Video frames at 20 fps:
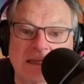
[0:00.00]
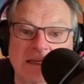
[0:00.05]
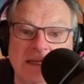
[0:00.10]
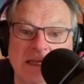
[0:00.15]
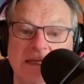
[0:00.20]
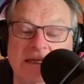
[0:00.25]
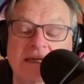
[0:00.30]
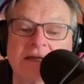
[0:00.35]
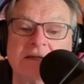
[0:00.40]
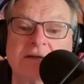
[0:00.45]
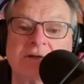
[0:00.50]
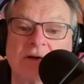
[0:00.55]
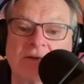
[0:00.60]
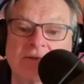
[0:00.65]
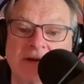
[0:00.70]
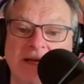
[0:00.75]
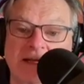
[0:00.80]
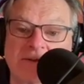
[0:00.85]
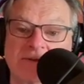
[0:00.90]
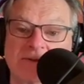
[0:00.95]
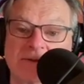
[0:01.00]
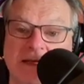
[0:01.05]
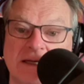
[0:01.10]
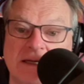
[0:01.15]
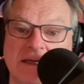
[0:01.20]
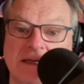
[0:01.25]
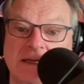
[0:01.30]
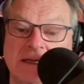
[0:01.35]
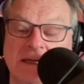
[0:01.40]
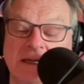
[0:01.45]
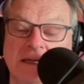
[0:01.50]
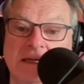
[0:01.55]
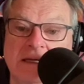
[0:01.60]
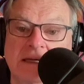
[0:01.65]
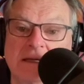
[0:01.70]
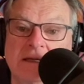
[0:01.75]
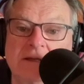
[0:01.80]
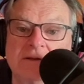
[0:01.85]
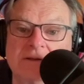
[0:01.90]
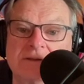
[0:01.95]
and incorrect thinking.
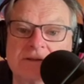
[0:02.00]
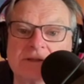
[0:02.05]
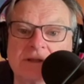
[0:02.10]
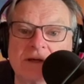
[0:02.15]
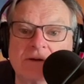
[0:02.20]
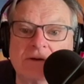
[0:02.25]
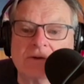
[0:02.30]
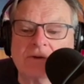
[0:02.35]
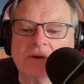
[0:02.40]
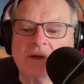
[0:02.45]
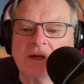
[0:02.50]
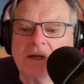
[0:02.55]
So